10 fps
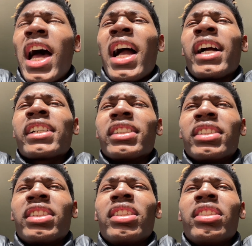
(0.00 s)
I could
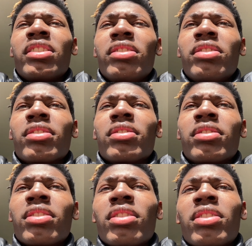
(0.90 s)
still, you
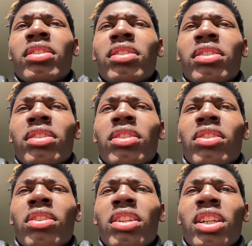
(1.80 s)
know,
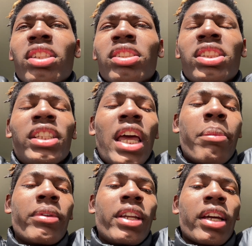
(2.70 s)
cause this
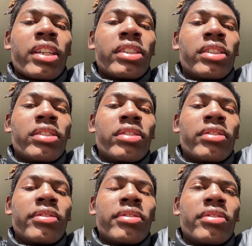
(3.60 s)
happened like
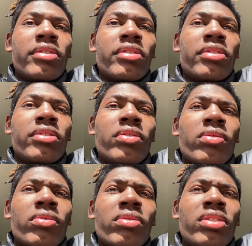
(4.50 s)

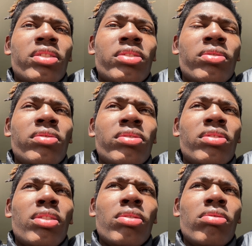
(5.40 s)
two, three, two,
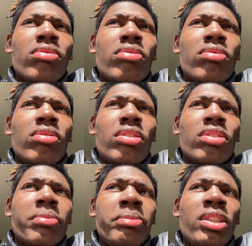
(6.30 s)
no, hold
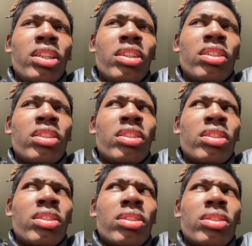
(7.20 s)
up, how many times?
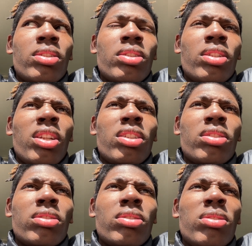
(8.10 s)

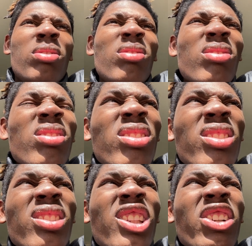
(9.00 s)
two,
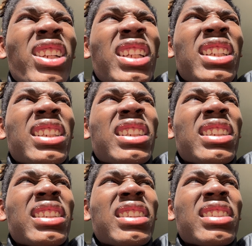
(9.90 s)
three?
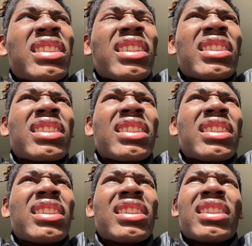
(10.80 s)
So that's it.